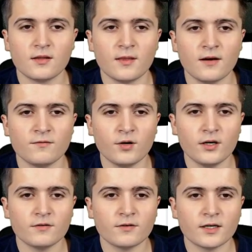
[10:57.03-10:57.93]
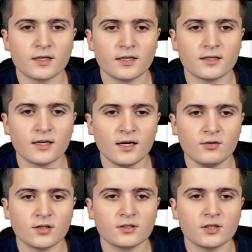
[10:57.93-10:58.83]
Therefore, if I click
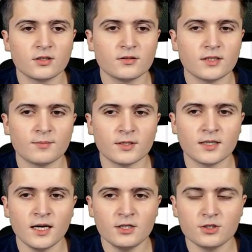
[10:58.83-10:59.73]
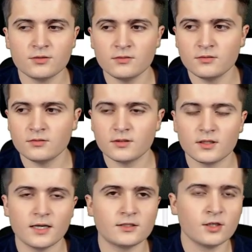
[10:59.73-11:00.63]
now on download application,
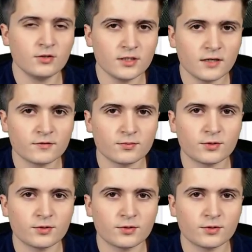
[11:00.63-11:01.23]
I don't have to